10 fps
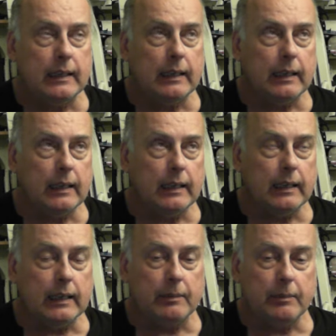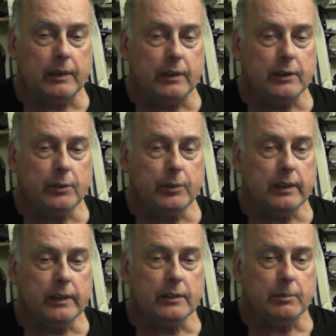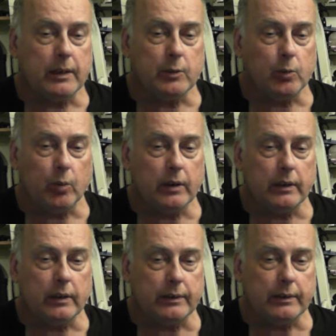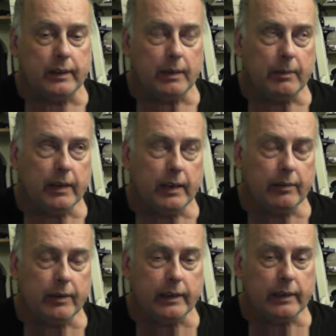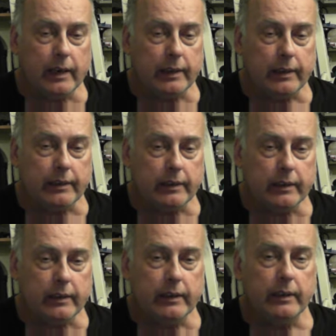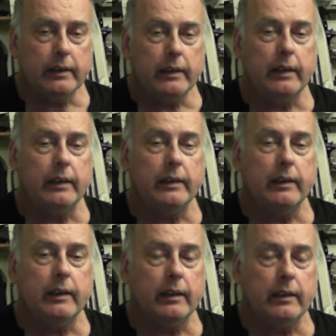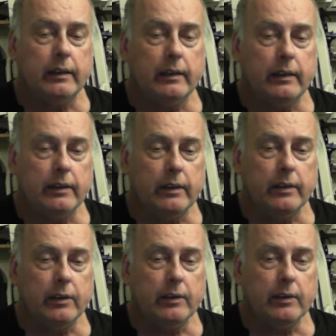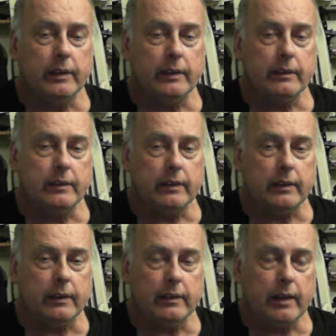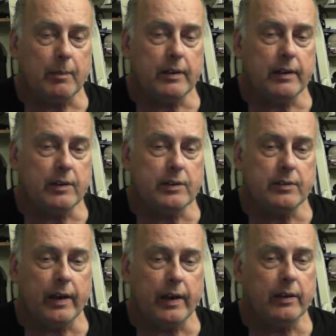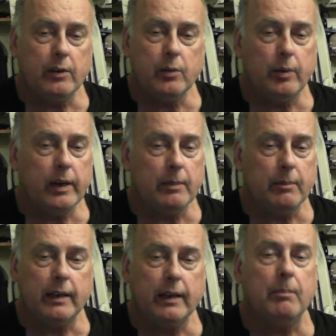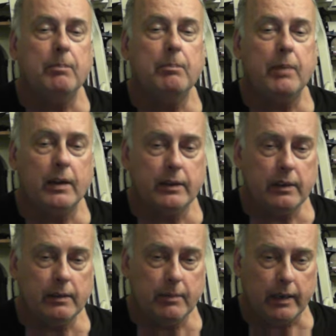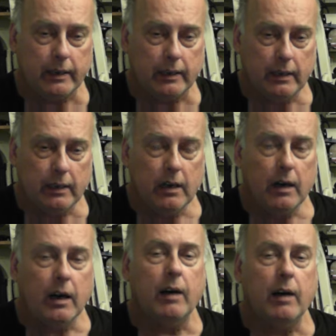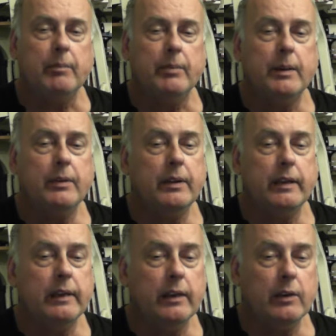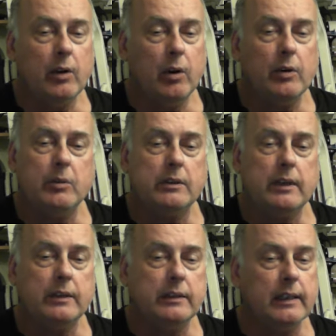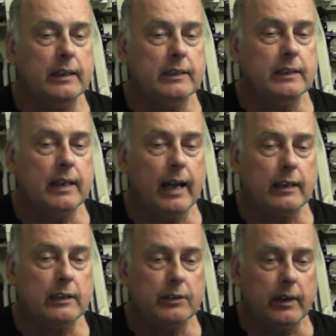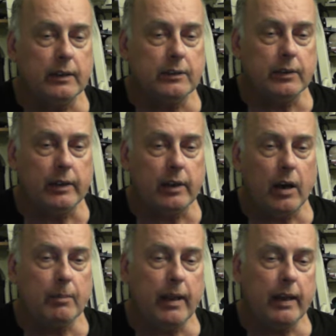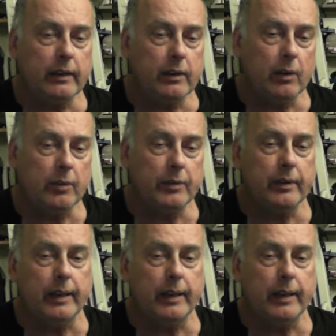Because there really isn't much work in this thing. I mean, I already done it. And the nerve of this, they just found a new way to make a bundle of money off of people that didn't know there was such thing as a tax credit, so they automatically go through